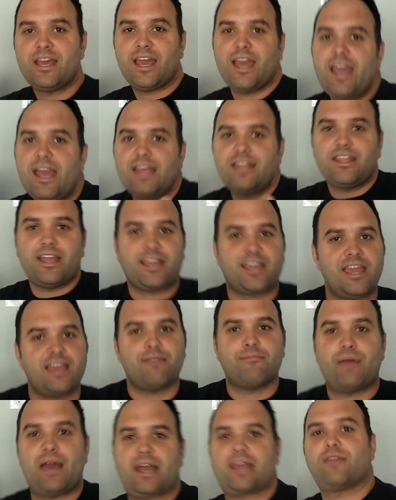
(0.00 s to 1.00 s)
and they
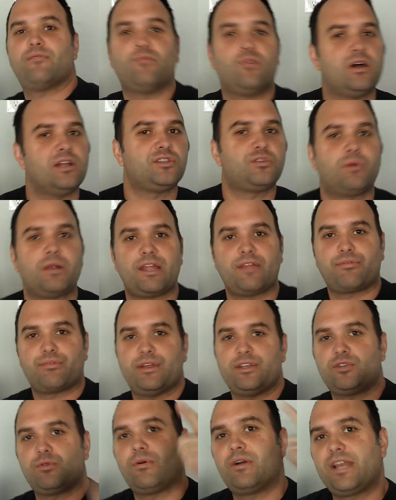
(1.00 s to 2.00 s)
came back and won
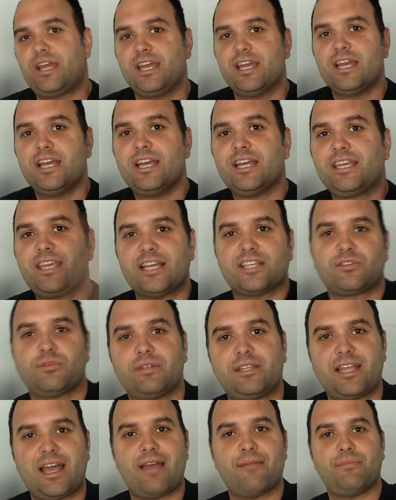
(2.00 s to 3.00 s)
23-20. Guess
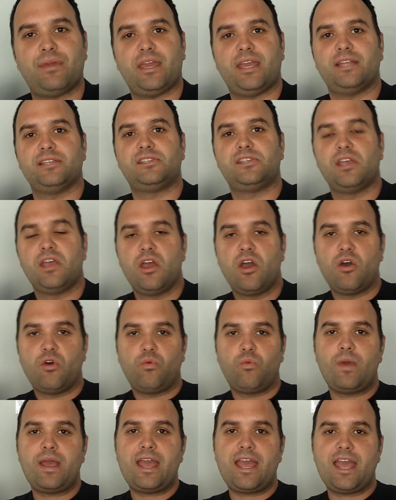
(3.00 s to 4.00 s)
what that means?
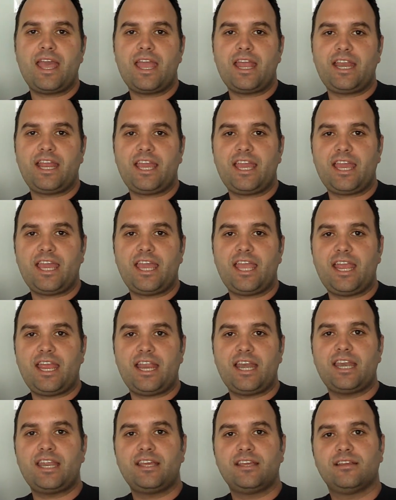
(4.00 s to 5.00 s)

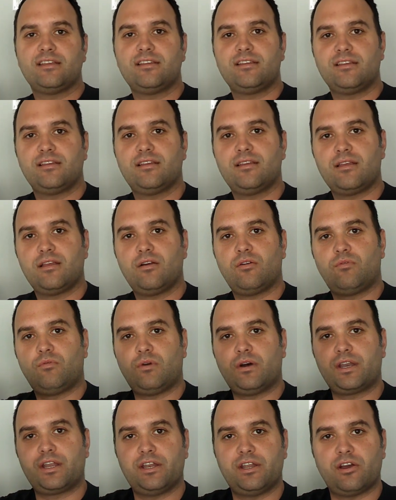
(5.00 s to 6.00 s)
Winning!
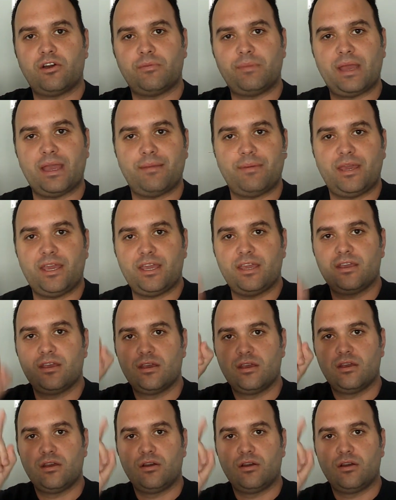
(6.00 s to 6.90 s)
1-0, baby.